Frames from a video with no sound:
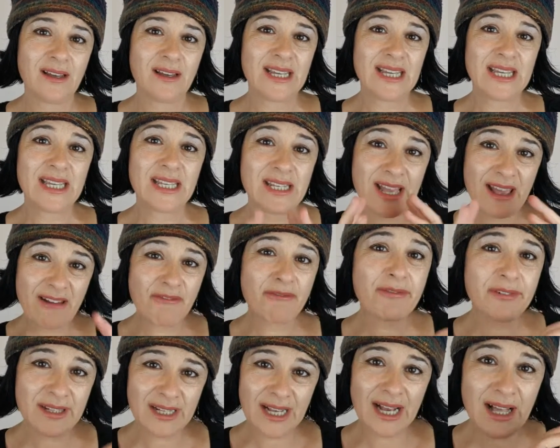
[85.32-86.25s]
in
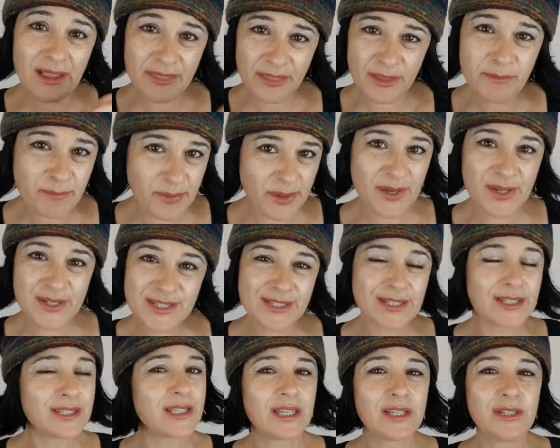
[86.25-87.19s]
every other
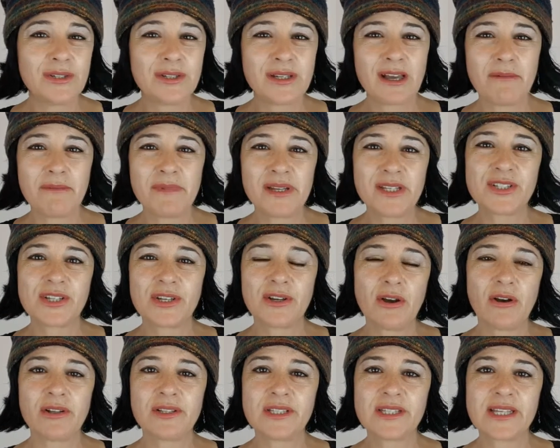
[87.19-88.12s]
person that you come into
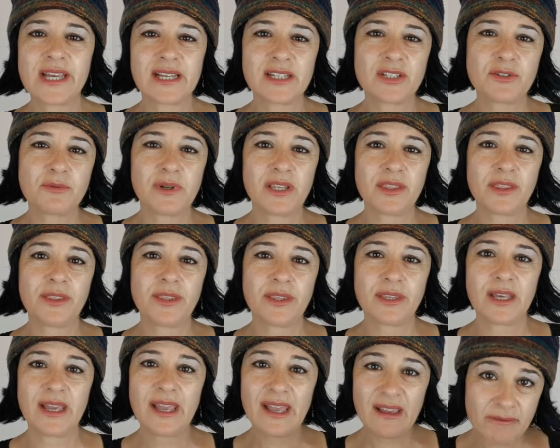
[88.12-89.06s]
contact with
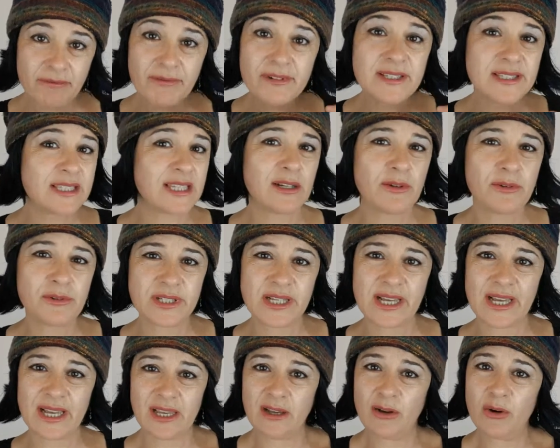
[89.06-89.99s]
every single
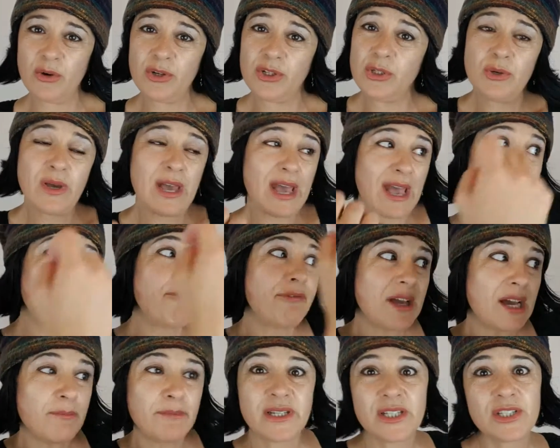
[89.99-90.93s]
day or you have
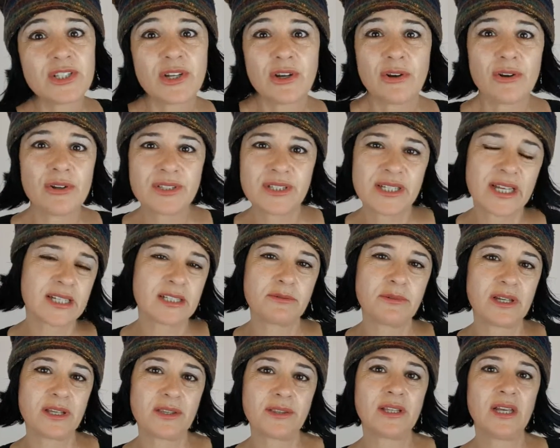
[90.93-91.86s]
come into contact
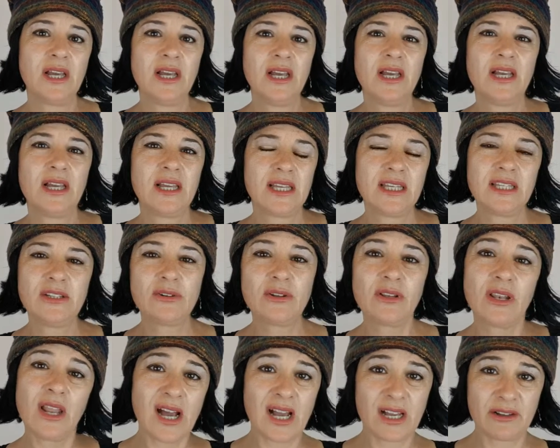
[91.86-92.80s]
with in
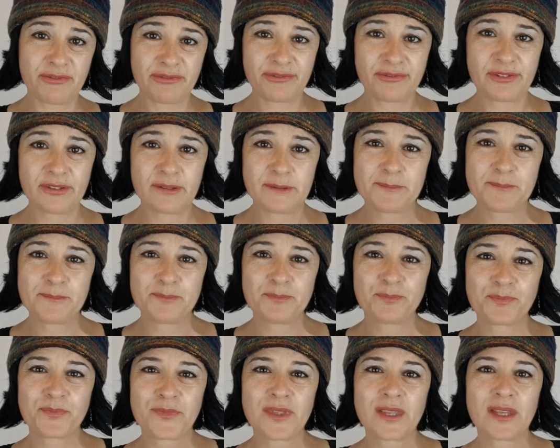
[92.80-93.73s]
your life.
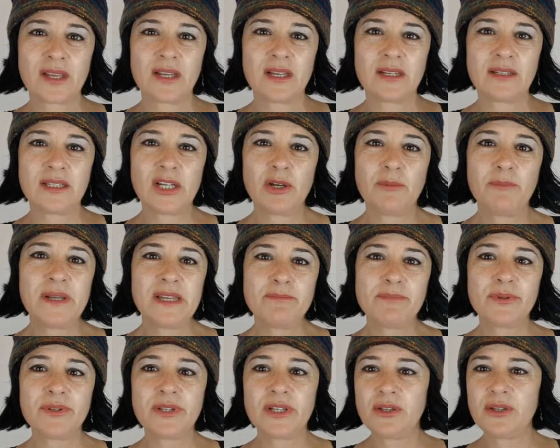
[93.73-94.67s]
You know,
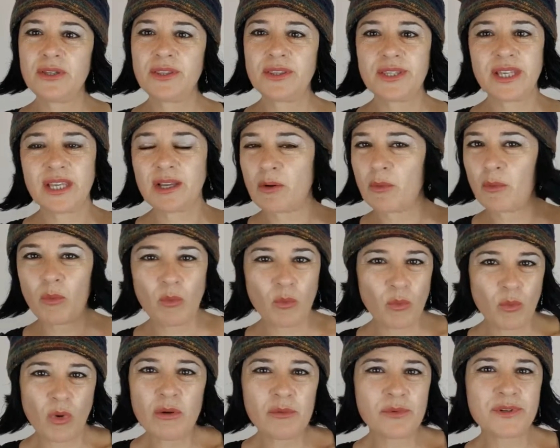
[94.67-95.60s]
people that you think
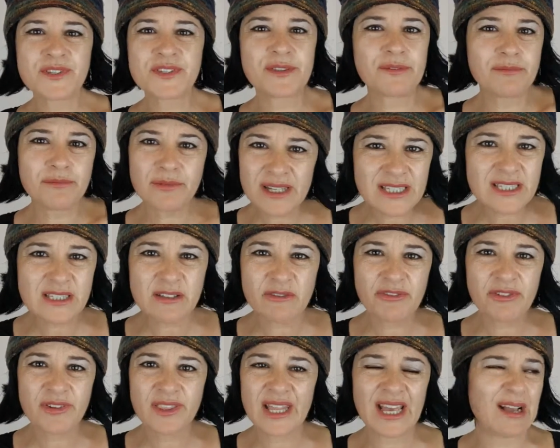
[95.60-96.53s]
what was the reason
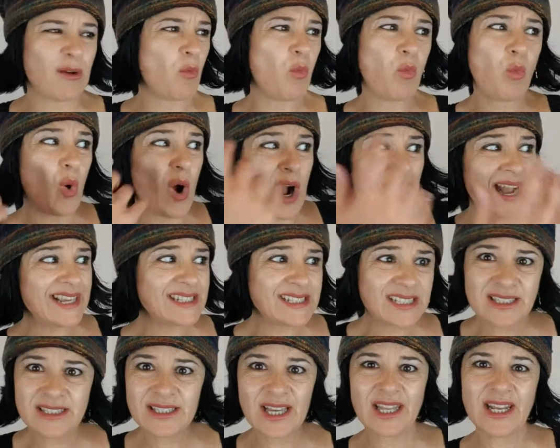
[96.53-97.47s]
for that? Why
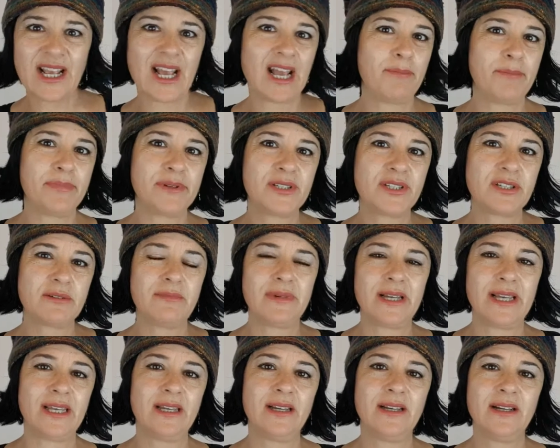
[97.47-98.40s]
did that happen to
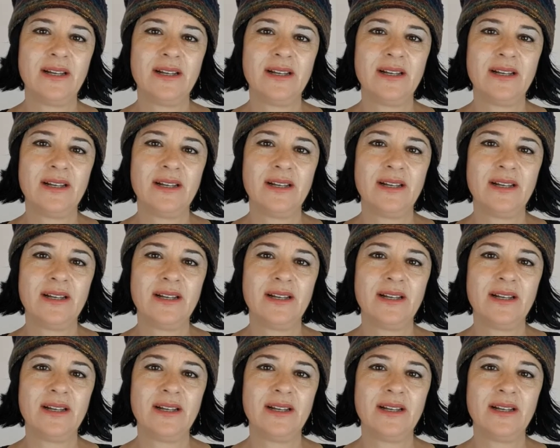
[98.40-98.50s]
me?